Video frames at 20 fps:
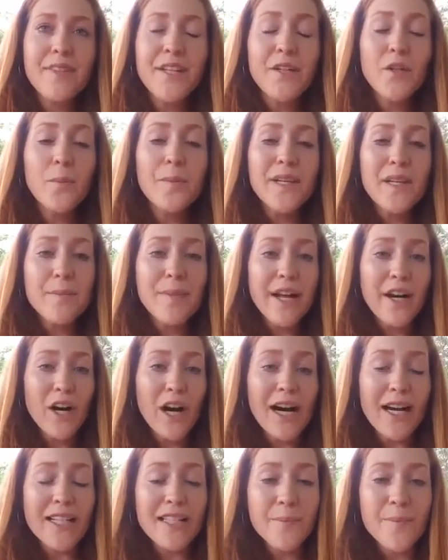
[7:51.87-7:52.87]
He'll be a better
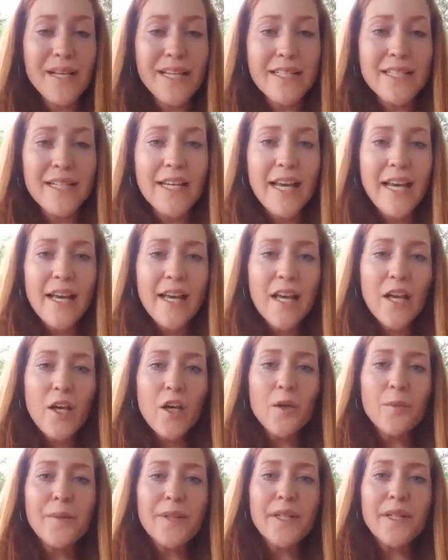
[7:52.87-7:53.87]
husband.
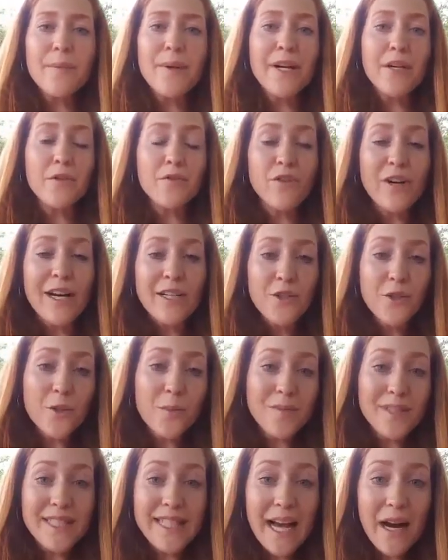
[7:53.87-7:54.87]
He'll be a better friend to
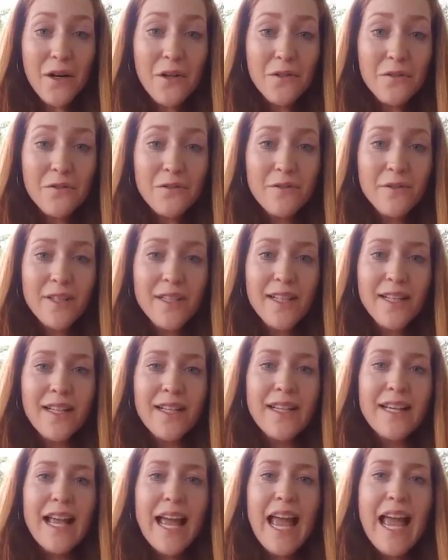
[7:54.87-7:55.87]
himself.
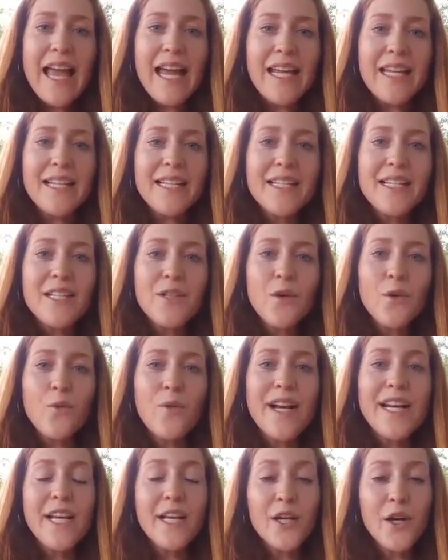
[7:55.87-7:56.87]
And
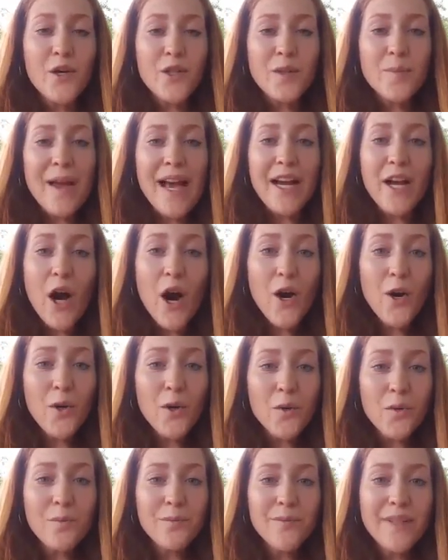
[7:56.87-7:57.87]
when he goes back
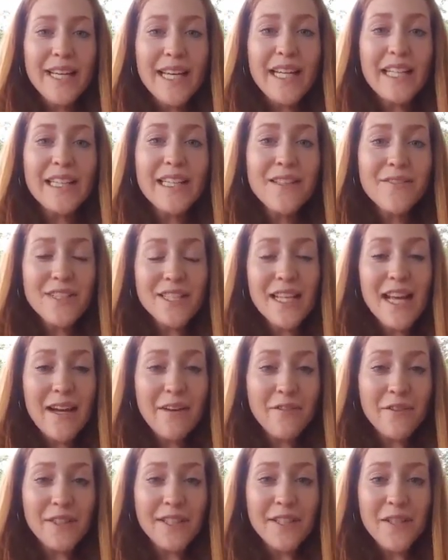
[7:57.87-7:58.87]
home, he lives
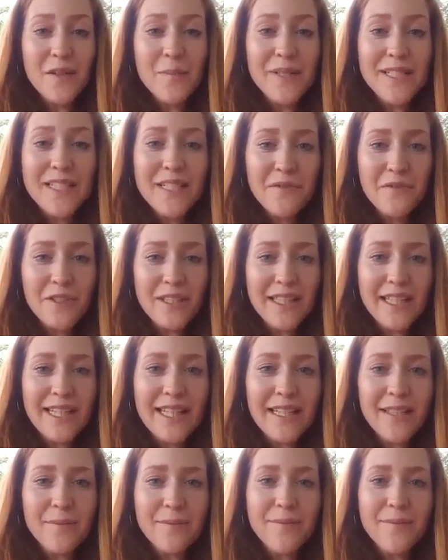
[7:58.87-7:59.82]
life a little bit differently.